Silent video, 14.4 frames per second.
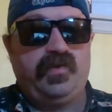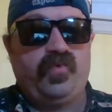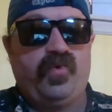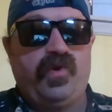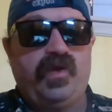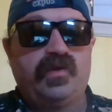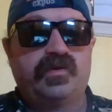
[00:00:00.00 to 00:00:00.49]

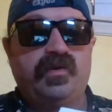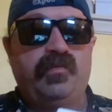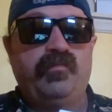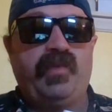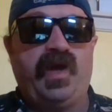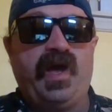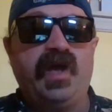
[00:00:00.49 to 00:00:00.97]
Welcome
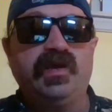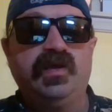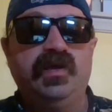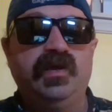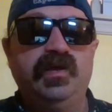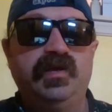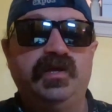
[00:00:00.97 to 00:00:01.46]
back.
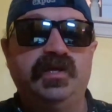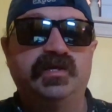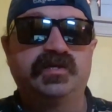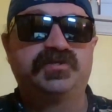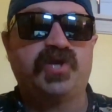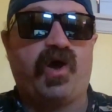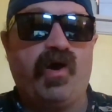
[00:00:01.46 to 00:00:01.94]
It's
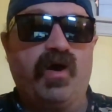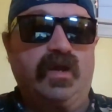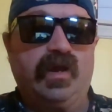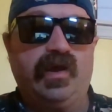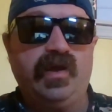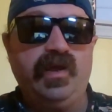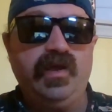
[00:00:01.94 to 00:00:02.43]

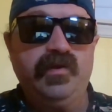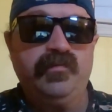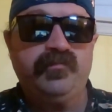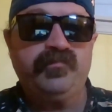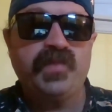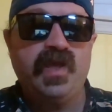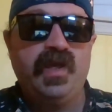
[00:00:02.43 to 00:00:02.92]
Hawkeye.
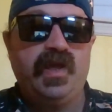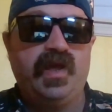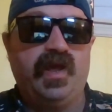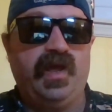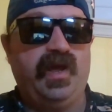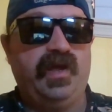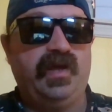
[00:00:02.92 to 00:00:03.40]

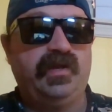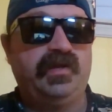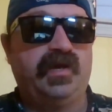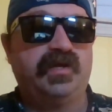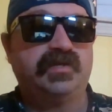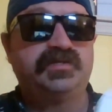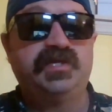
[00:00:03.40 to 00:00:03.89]
And
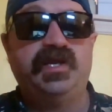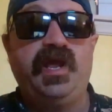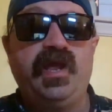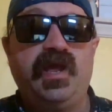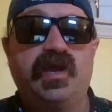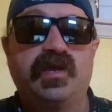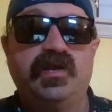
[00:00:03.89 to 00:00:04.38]
today I'm
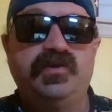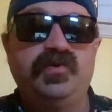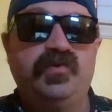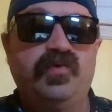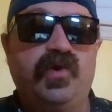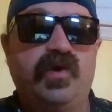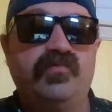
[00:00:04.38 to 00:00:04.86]
going to do
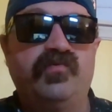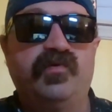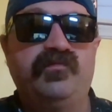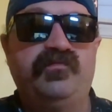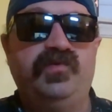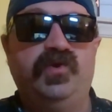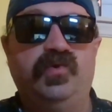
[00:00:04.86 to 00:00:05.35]
a
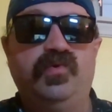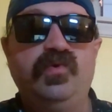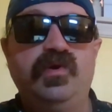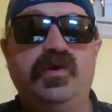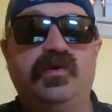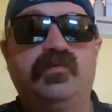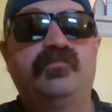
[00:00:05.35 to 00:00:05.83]
review
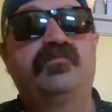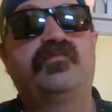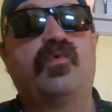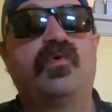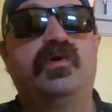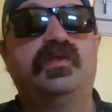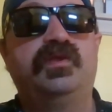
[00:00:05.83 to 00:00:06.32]

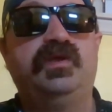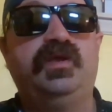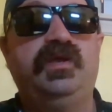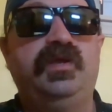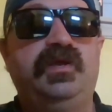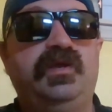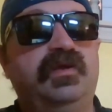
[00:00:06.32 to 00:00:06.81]
for
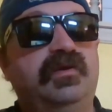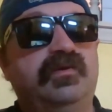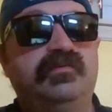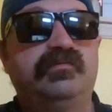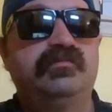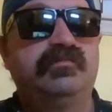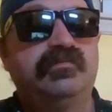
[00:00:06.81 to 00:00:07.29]
the
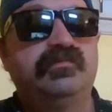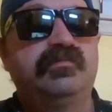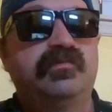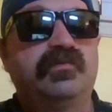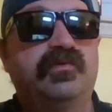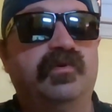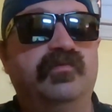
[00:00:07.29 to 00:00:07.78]

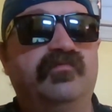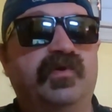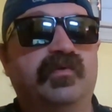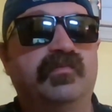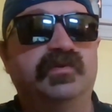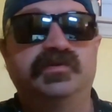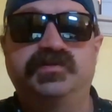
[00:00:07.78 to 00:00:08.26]
third film of
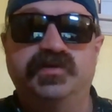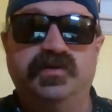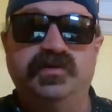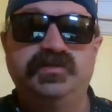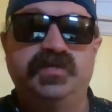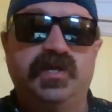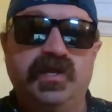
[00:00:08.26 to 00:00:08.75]
the series,
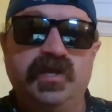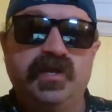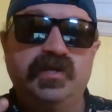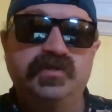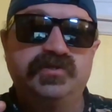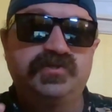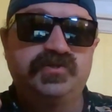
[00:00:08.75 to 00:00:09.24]

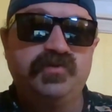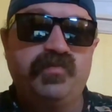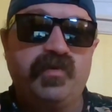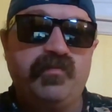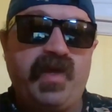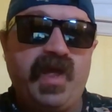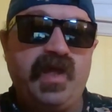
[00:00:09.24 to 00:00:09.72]

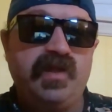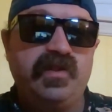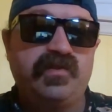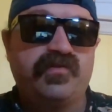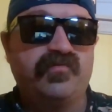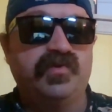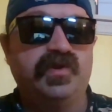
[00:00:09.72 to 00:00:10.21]
Superman
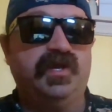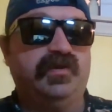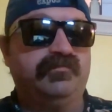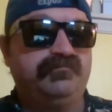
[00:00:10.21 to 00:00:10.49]
3.